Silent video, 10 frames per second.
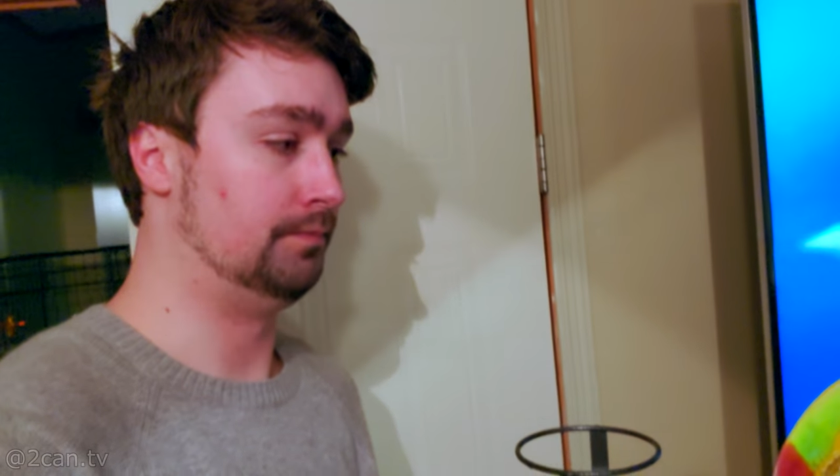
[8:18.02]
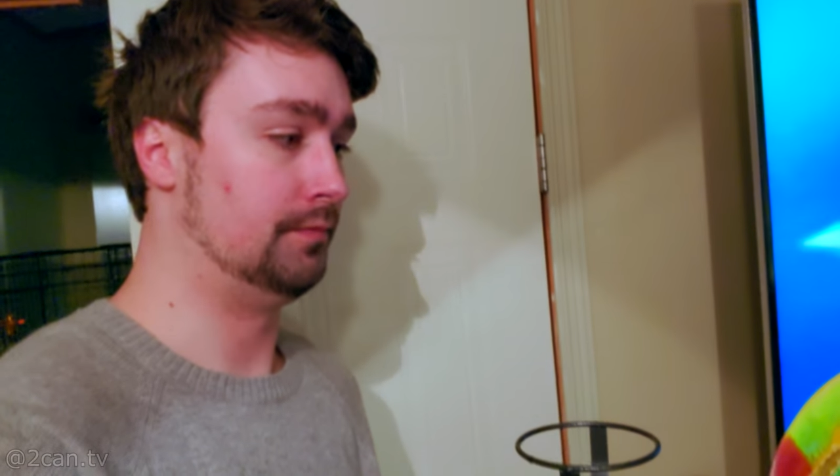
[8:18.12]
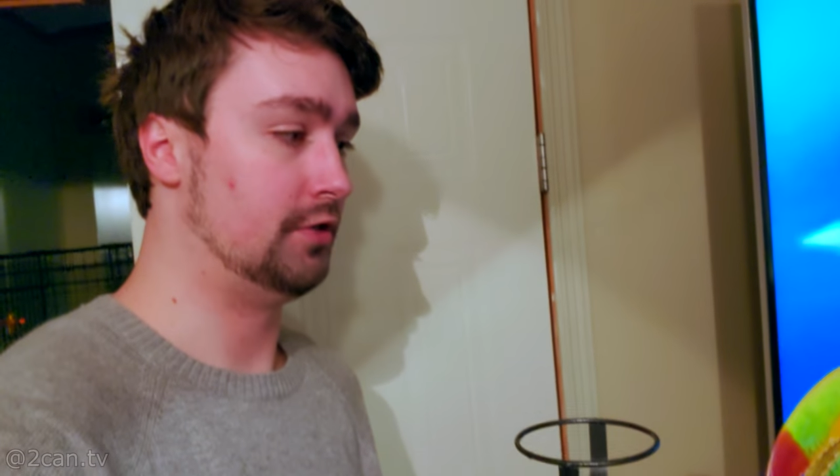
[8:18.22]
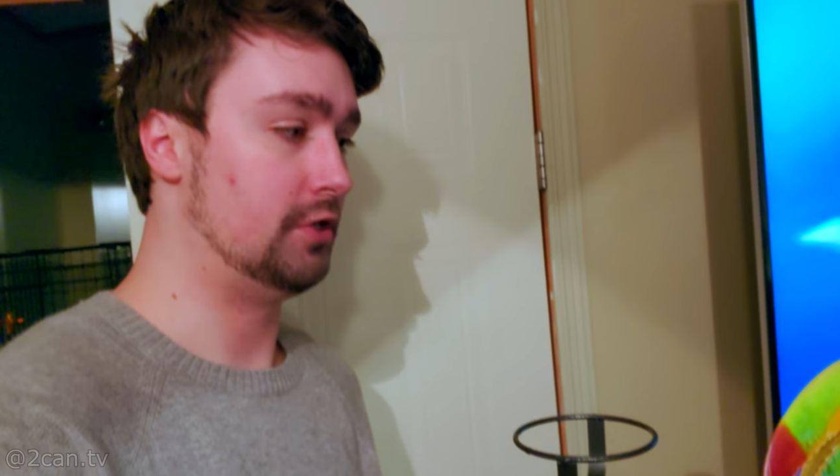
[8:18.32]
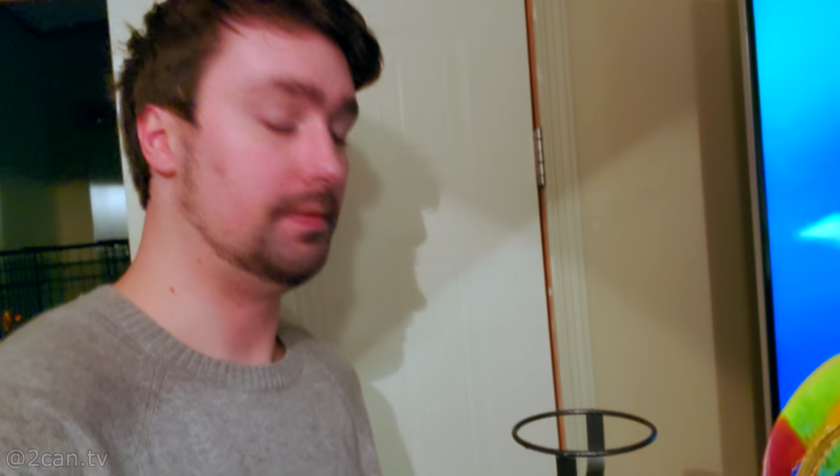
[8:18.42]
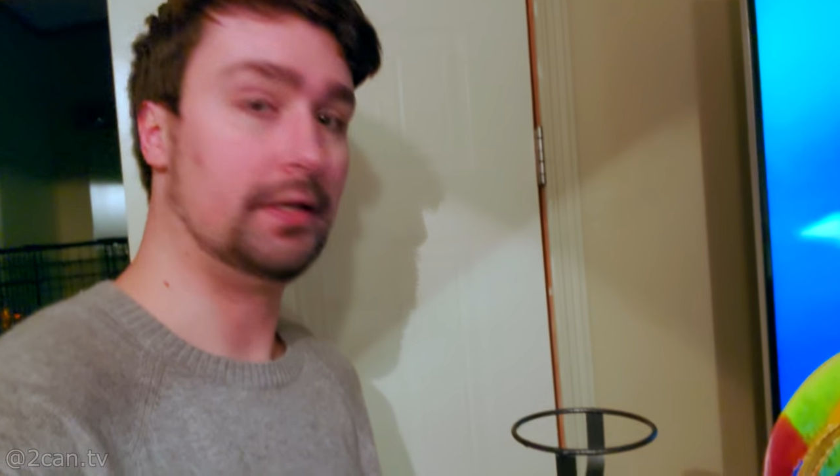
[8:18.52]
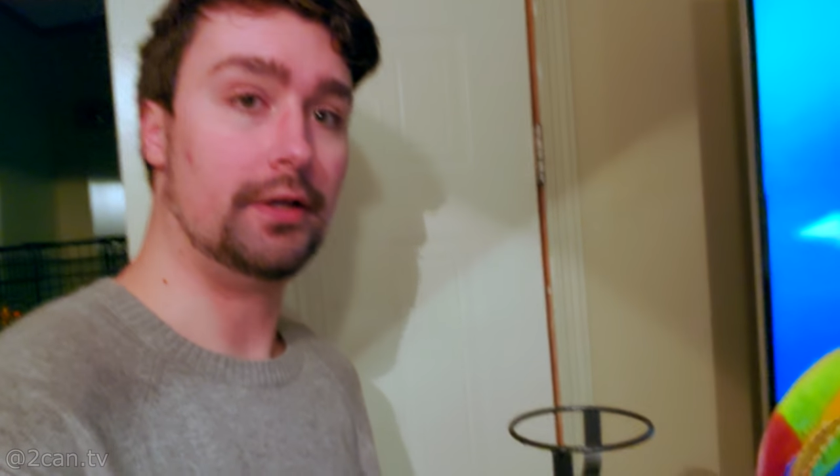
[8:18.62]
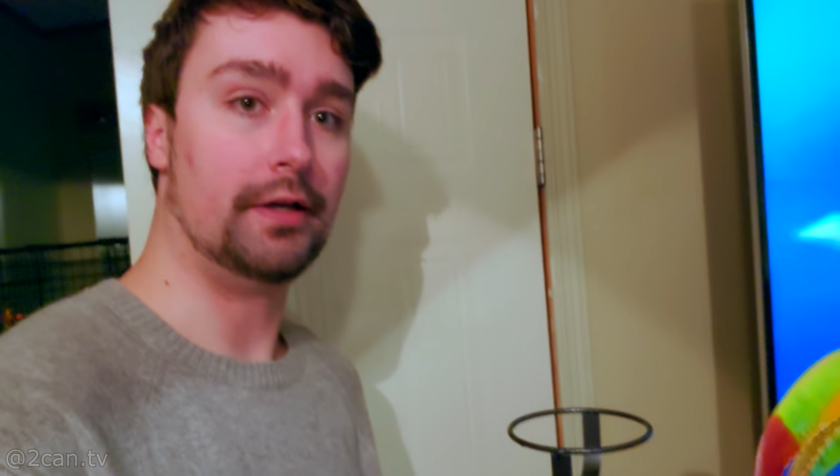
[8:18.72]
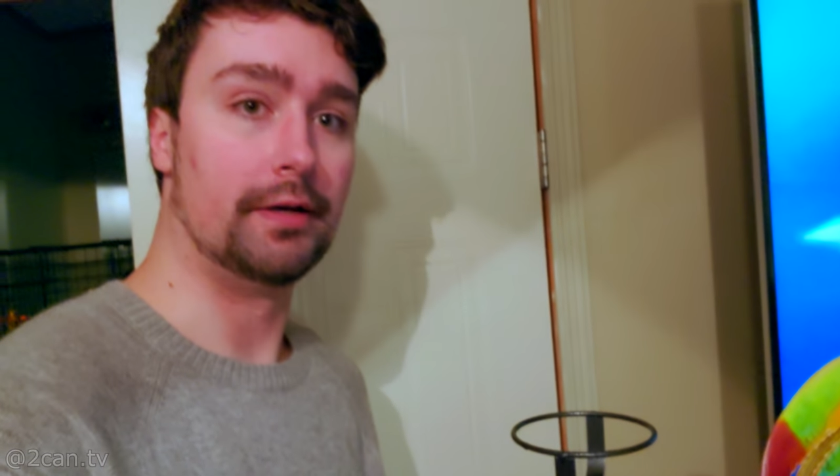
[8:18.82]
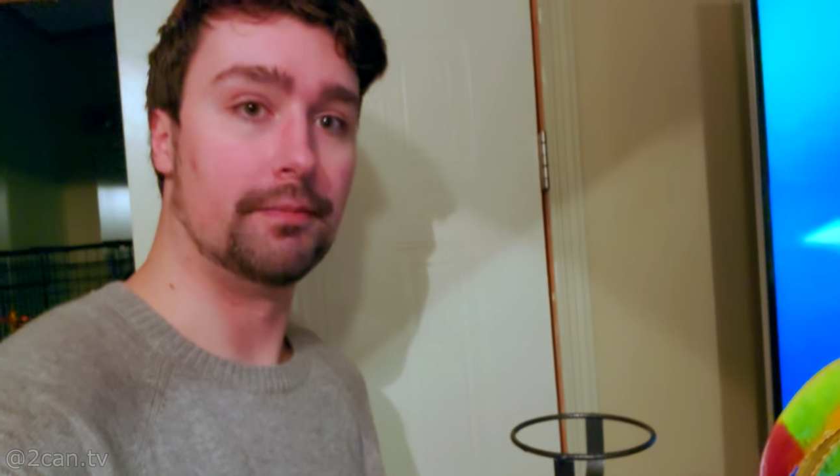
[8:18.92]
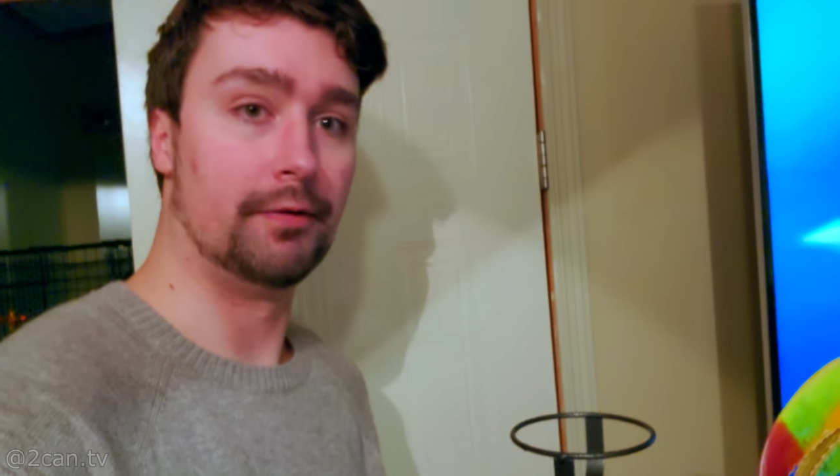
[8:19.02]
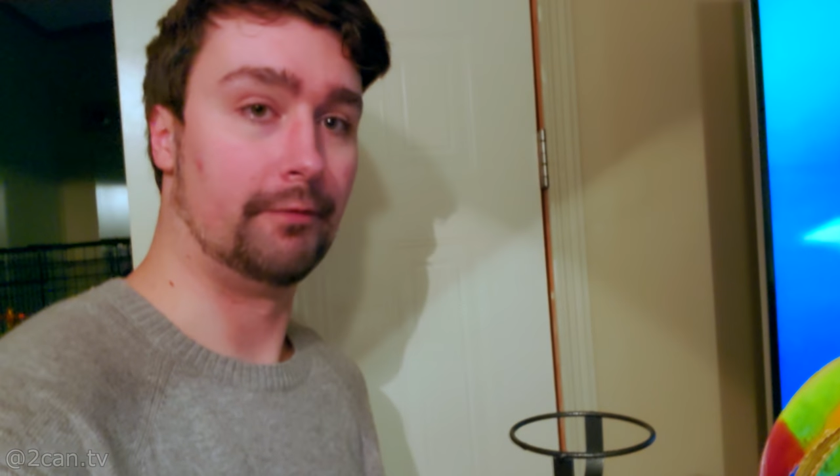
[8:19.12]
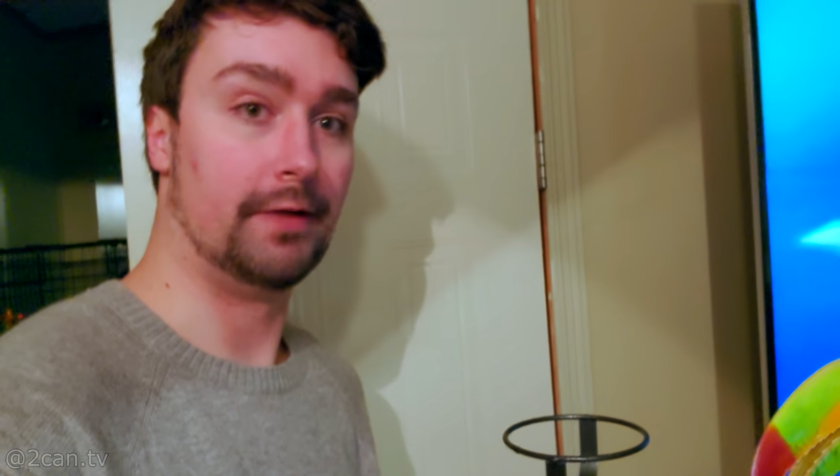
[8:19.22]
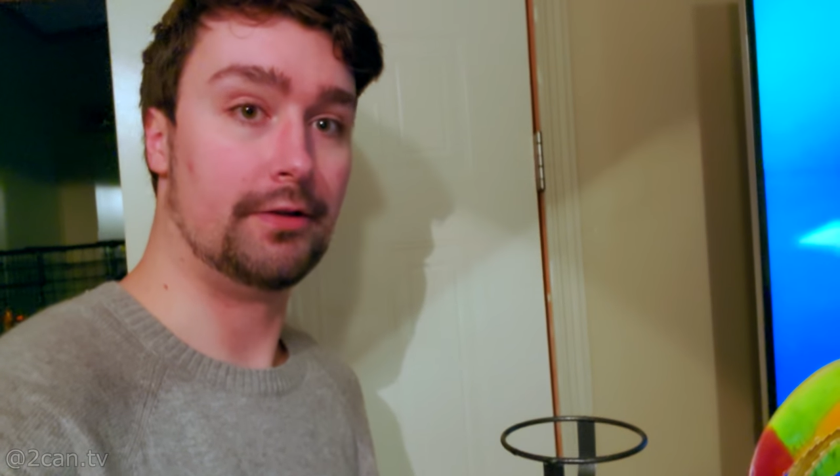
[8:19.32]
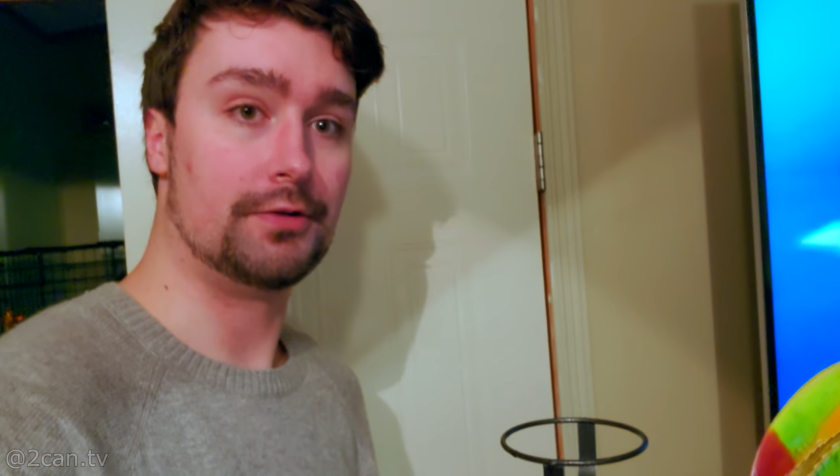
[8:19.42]
She's been good. Her
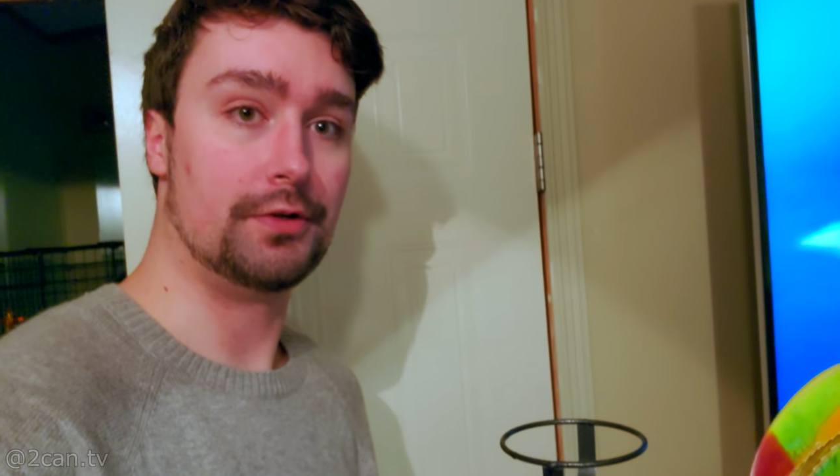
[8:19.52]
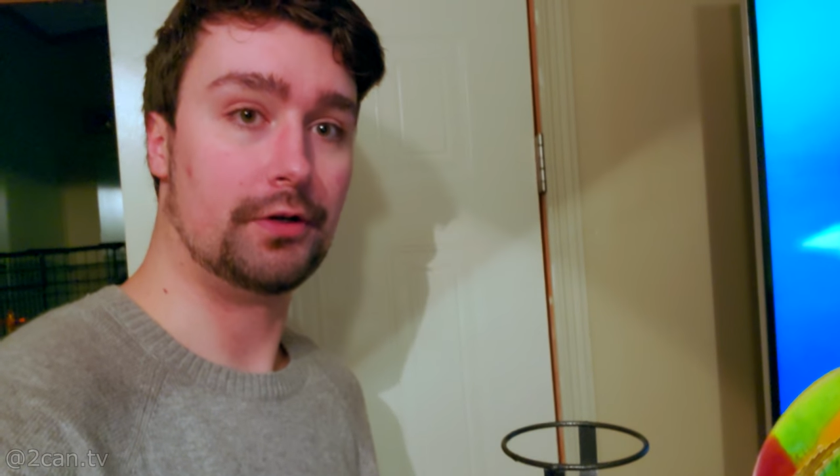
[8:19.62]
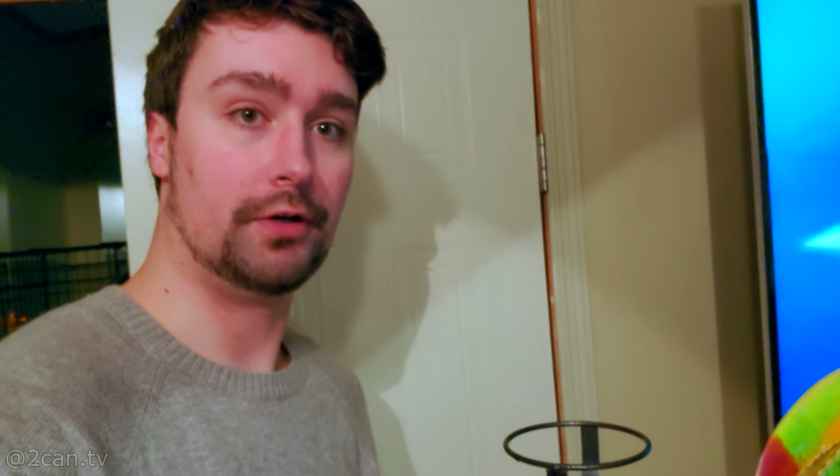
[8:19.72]
feathers look